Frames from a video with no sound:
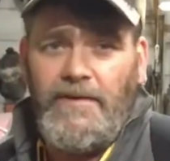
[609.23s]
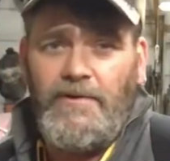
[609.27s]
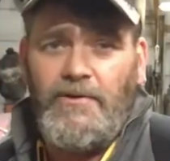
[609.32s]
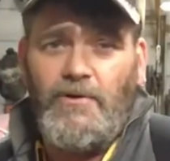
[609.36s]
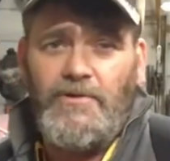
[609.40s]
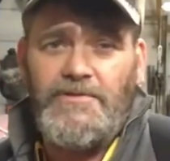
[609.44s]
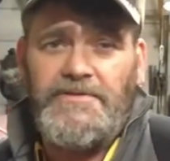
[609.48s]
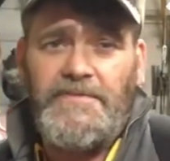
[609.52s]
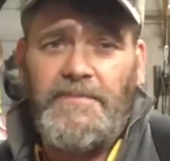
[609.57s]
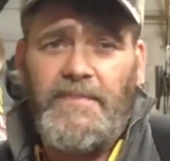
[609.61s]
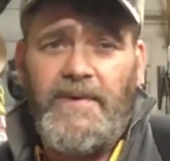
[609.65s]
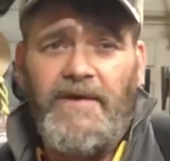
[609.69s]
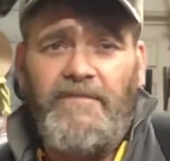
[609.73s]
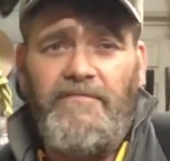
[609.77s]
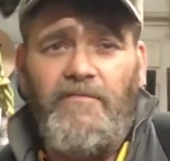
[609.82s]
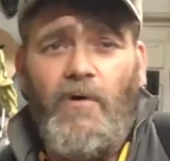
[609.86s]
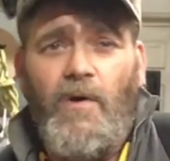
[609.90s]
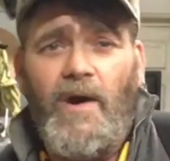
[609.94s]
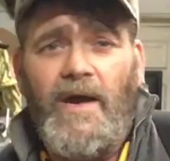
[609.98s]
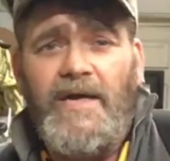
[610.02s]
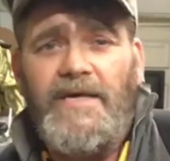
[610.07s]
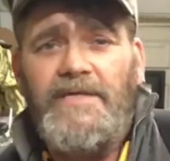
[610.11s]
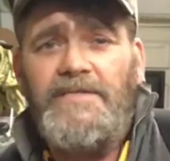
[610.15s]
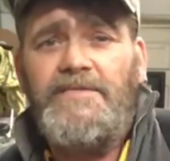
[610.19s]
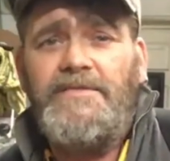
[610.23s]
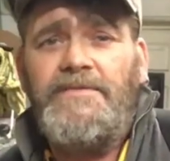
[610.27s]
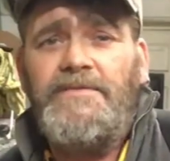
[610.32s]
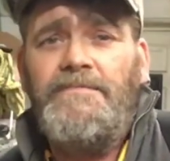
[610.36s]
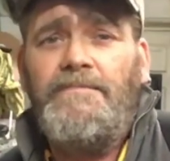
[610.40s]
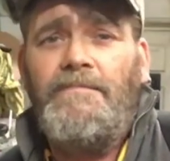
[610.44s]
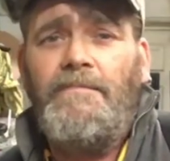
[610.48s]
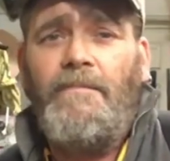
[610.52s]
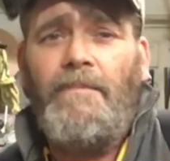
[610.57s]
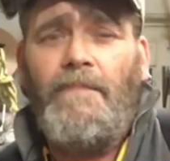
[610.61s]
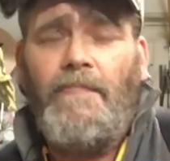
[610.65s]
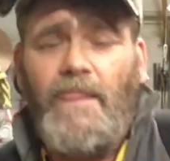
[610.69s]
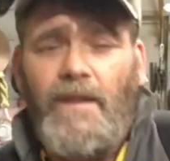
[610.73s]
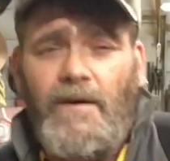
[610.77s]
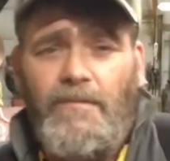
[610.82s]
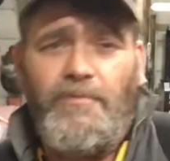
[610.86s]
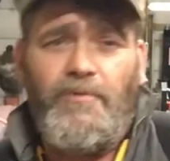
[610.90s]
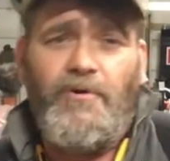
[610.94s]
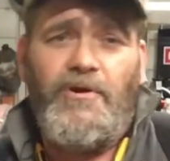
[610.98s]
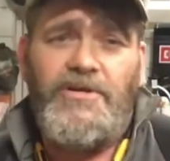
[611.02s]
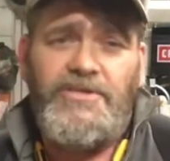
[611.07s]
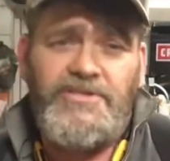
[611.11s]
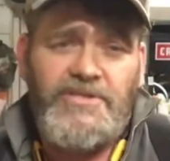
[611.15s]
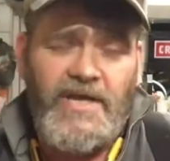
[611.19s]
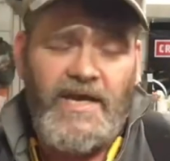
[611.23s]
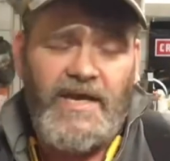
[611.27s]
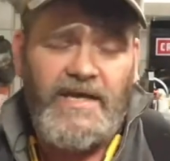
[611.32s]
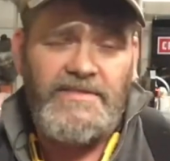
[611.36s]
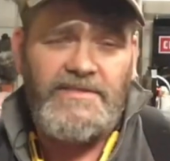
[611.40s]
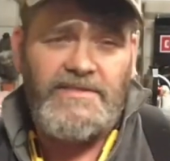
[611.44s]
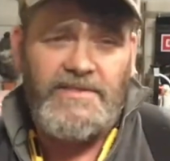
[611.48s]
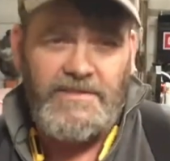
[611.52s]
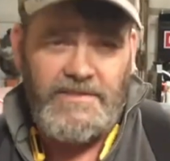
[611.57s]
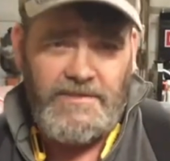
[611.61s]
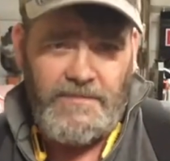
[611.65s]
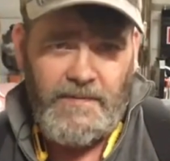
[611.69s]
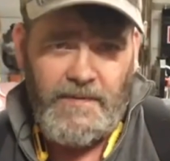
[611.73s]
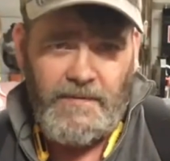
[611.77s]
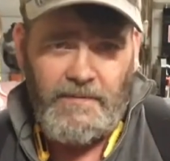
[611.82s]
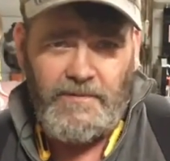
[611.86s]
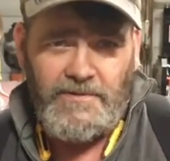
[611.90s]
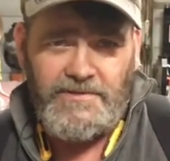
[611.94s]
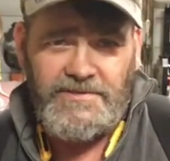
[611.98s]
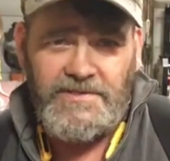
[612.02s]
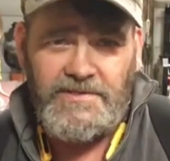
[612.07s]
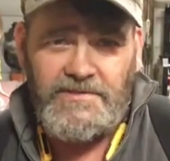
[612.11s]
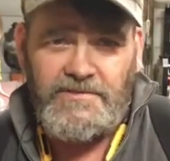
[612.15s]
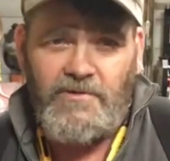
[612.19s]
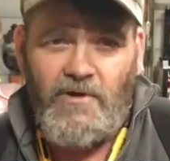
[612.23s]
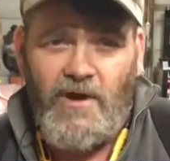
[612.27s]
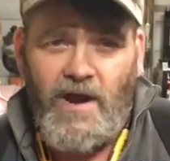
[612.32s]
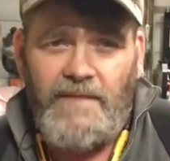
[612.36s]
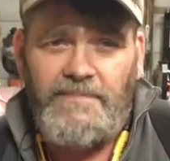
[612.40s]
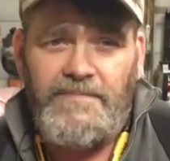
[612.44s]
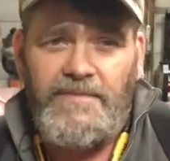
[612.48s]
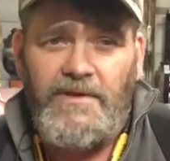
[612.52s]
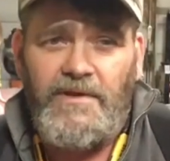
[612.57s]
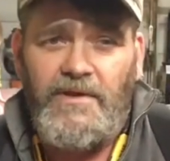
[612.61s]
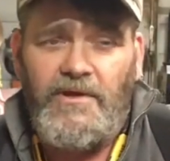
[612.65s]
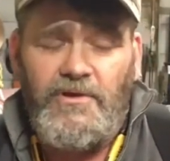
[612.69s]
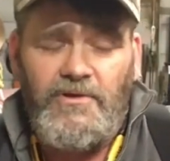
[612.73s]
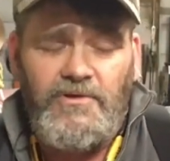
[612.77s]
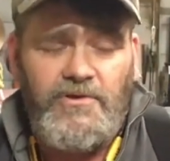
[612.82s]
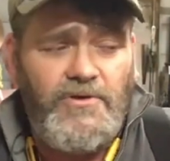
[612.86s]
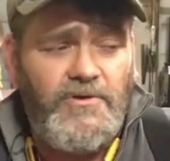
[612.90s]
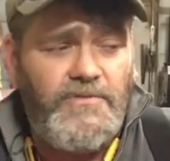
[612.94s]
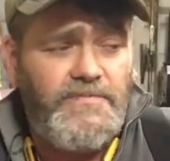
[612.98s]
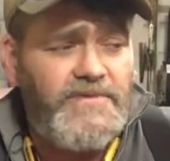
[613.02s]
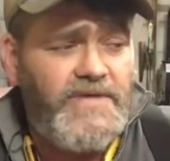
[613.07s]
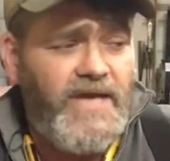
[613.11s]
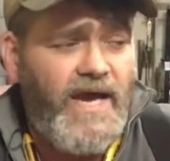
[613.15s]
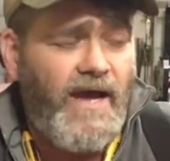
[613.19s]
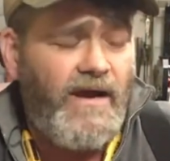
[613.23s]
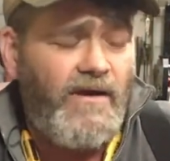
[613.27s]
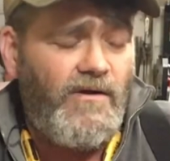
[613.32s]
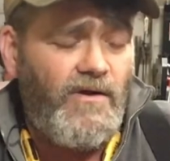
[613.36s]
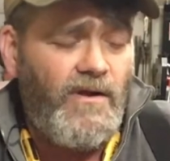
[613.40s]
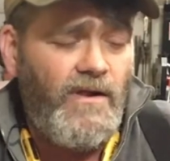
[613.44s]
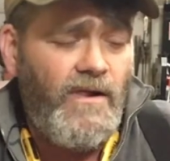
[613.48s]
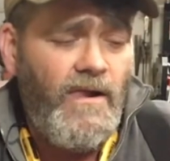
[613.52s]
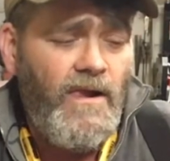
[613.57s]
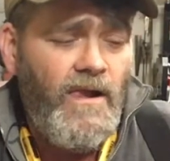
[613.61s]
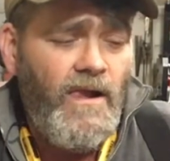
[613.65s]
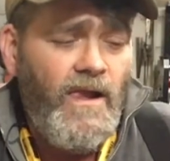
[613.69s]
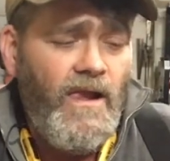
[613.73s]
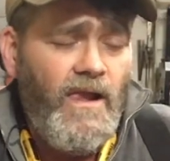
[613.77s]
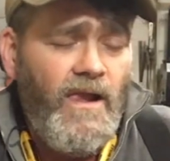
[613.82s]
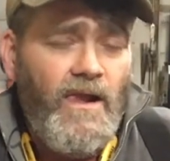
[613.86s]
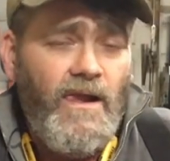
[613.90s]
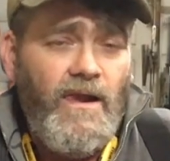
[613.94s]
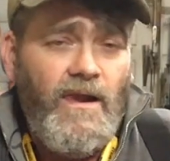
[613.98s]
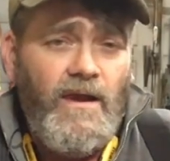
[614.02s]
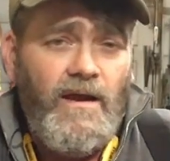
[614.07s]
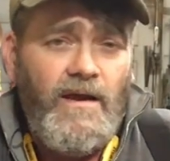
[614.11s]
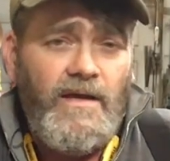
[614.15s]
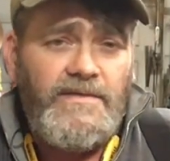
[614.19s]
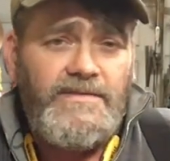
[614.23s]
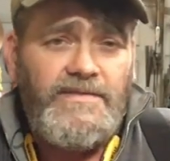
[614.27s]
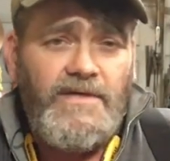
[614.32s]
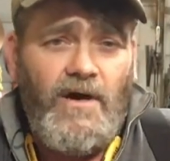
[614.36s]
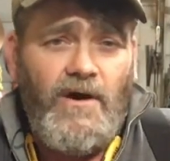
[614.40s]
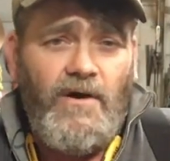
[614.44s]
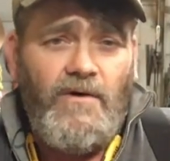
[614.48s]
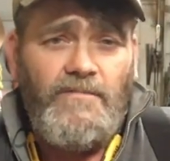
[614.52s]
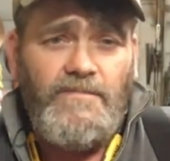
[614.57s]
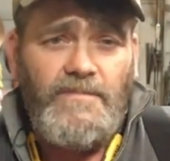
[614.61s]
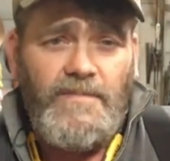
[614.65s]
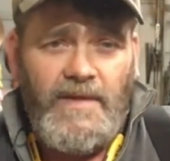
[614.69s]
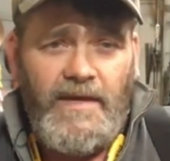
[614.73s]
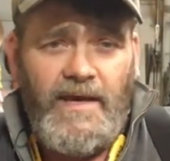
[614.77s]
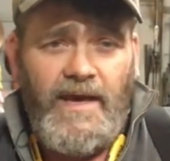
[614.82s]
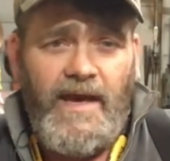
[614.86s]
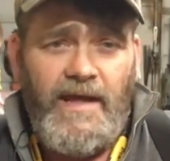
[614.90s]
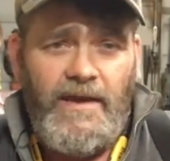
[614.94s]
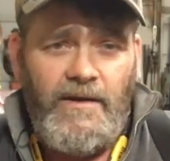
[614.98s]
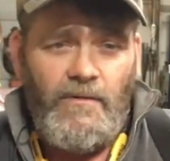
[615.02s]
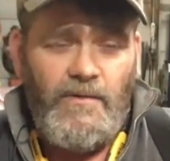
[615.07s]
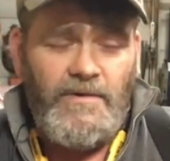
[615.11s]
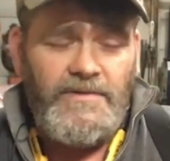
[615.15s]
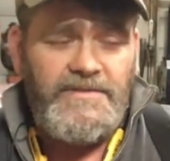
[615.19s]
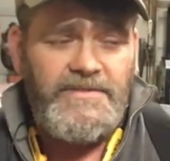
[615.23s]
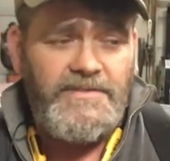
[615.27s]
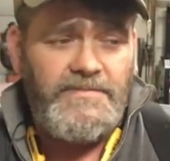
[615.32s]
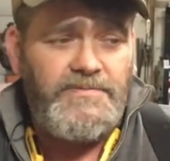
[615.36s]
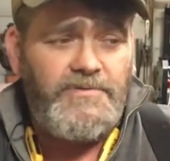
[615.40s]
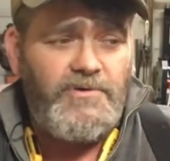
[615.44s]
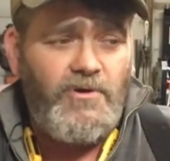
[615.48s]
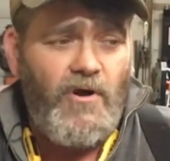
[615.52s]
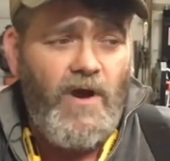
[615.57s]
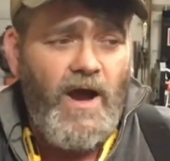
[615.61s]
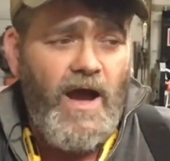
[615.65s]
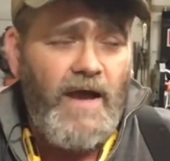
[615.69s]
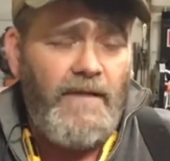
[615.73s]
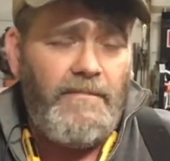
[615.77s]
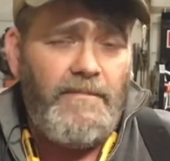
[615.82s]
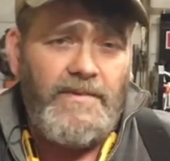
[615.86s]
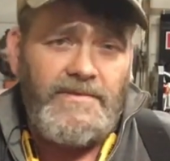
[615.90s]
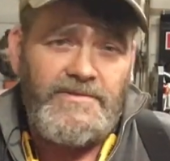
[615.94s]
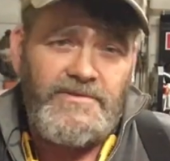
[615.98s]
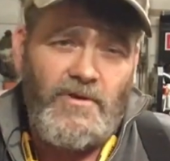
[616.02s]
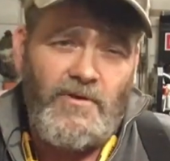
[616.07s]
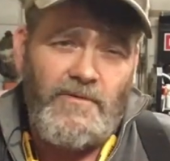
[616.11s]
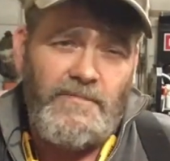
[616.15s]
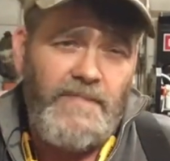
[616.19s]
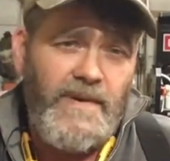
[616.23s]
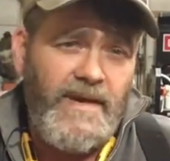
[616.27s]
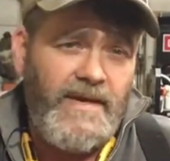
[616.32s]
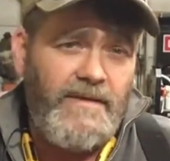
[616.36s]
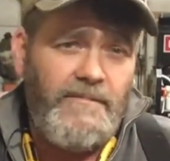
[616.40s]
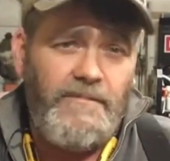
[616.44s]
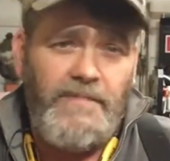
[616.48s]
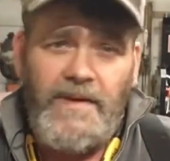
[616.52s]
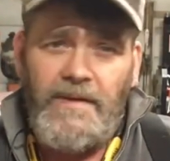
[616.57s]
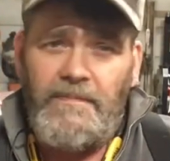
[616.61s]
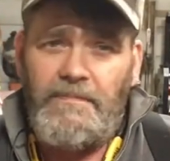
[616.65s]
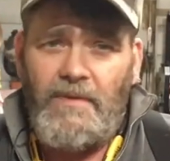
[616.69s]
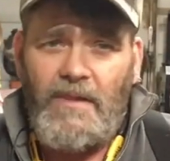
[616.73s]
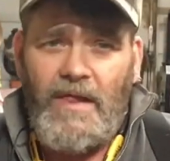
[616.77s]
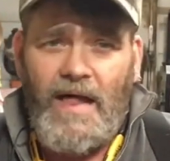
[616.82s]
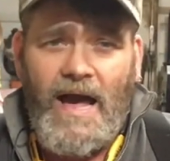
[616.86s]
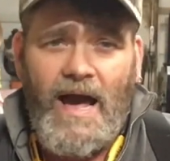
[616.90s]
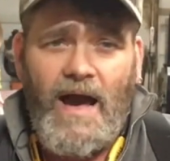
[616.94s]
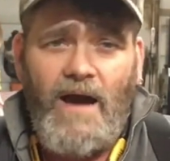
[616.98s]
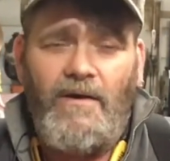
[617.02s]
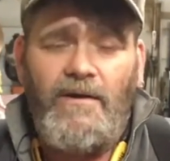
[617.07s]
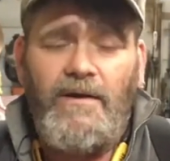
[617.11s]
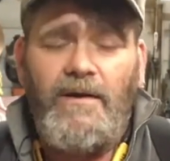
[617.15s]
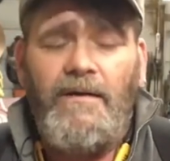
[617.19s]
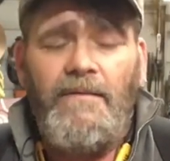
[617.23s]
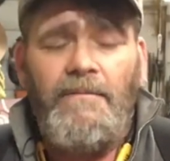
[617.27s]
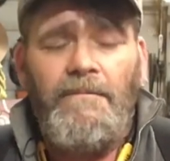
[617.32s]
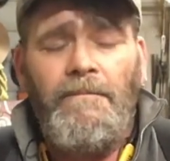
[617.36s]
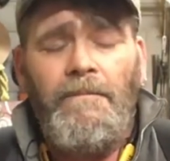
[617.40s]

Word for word: doing some giveaways, appreciation to people that subscribe to the YouTube channel. So anyone subscribed, I'm going to start picking people out.